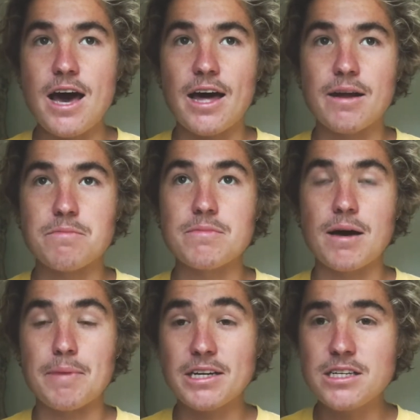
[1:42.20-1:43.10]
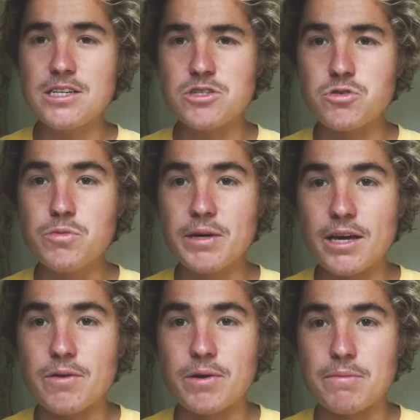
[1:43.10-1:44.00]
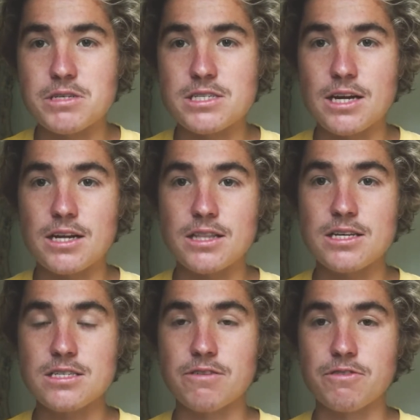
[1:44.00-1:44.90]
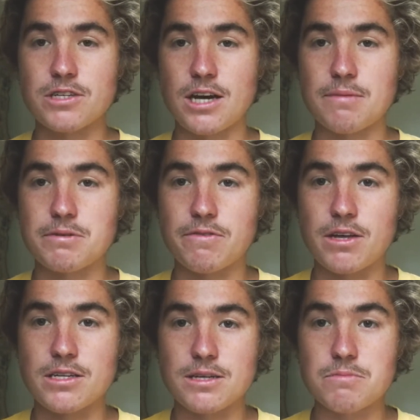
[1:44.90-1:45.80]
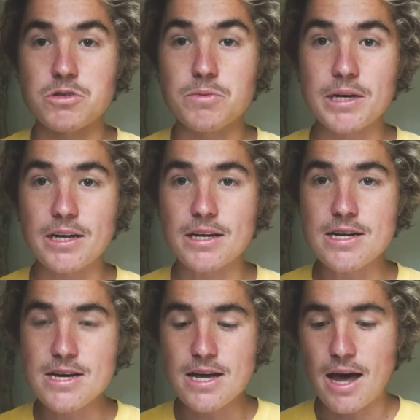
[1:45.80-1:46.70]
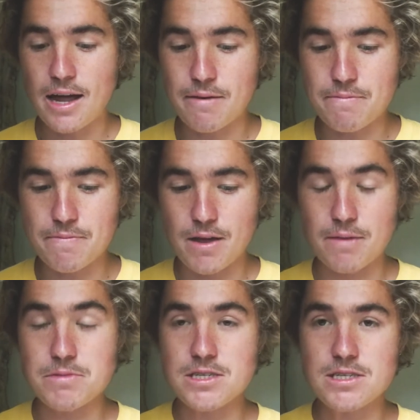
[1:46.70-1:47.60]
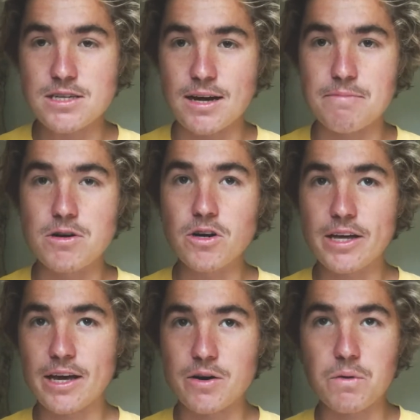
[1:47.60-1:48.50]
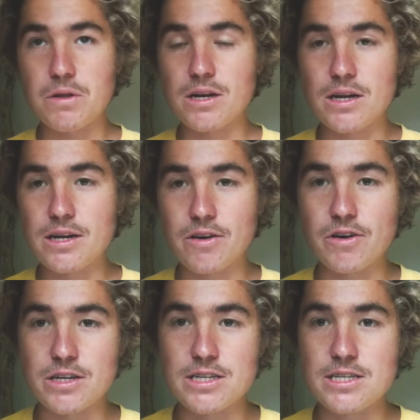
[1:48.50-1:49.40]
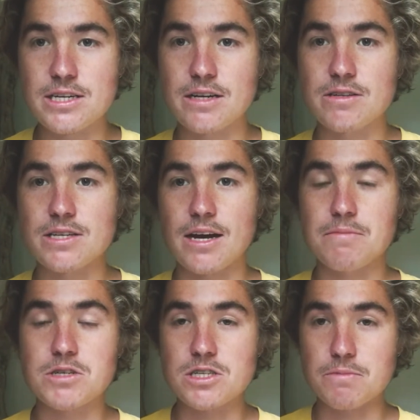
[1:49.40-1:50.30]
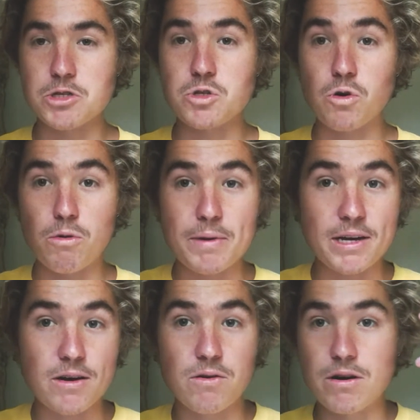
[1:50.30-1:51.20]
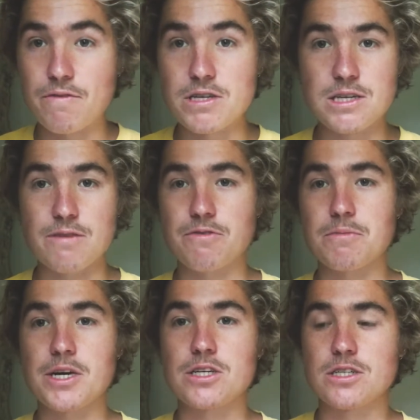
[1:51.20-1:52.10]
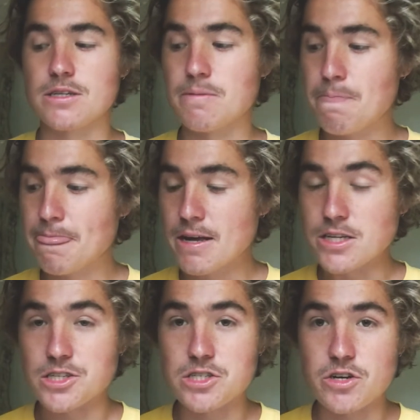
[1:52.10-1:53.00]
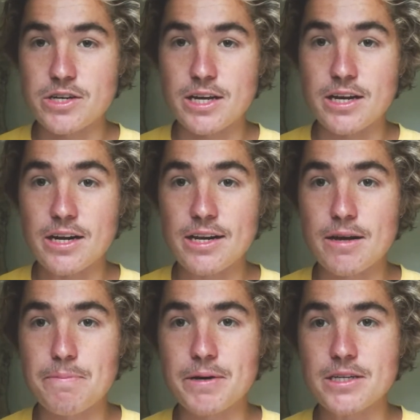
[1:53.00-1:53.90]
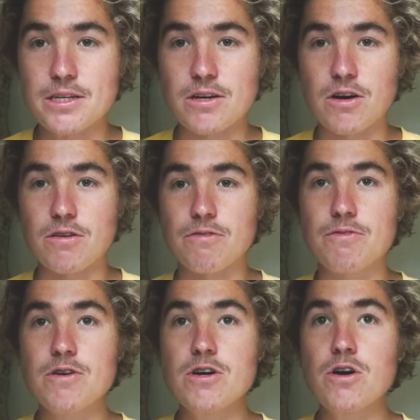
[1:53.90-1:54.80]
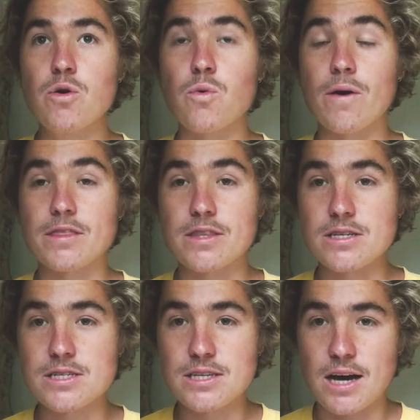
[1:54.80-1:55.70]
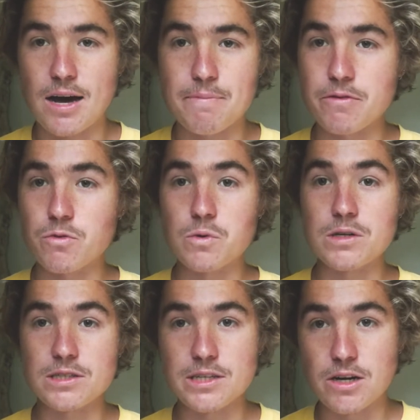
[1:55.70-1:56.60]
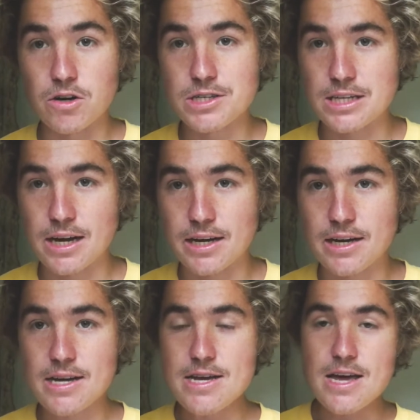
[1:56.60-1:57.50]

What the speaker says: And I'm actually zooming in when I'm studying these different types of things. I'm zooming in and I'm looking at all the nitty-gritty details, and I'm just absorbing all of this information just so I can get a clear picture of what this type of world looks like.